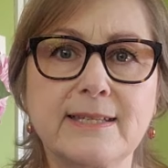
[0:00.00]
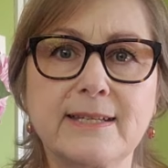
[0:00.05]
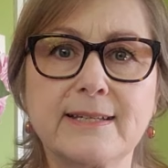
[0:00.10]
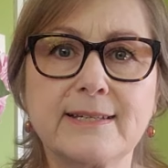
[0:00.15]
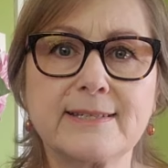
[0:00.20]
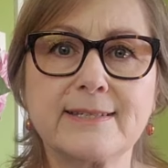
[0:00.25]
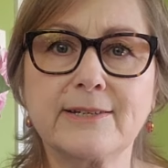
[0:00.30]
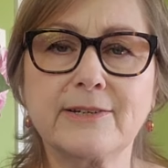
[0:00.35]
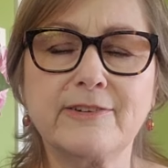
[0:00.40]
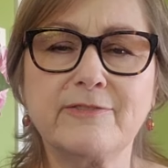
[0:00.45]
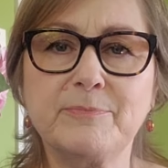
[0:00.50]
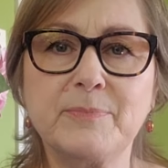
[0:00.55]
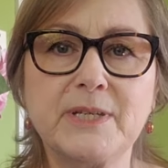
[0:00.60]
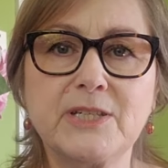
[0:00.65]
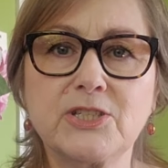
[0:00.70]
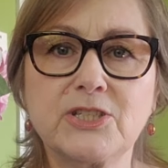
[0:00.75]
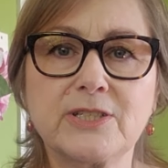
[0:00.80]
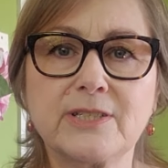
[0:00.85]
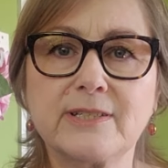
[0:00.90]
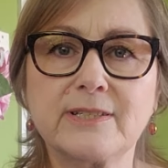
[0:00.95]
things that I've
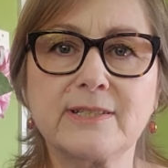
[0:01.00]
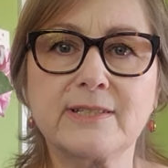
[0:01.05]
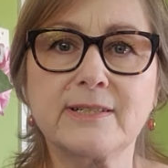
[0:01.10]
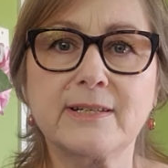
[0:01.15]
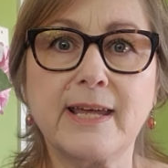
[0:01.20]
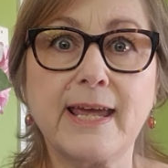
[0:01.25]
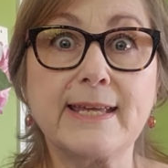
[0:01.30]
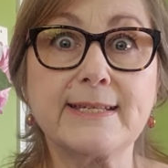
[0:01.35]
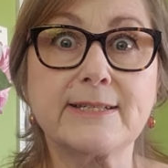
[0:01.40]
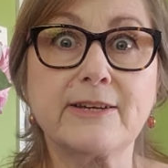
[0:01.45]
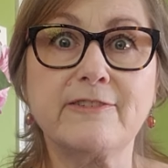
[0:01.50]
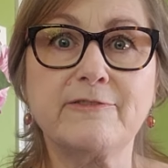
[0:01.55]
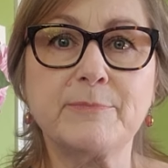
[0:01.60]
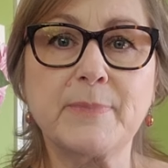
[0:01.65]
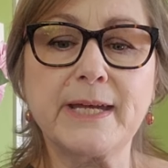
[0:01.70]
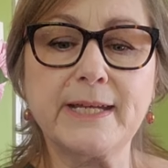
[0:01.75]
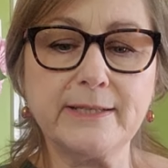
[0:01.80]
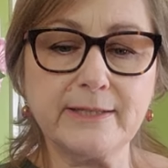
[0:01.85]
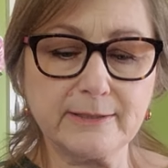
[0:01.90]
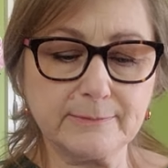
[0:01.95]
mentioned as I've
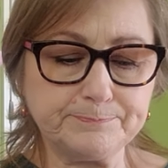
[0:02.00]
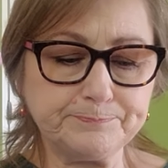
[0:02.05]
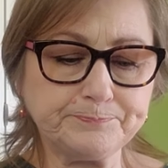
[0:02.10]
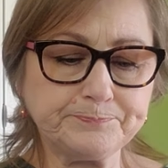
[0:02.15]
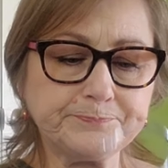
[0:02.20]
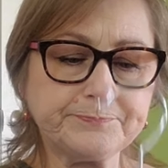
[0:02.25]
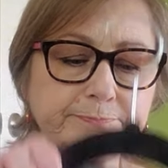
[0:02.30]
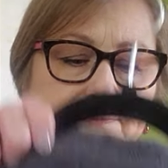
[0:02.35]
made them.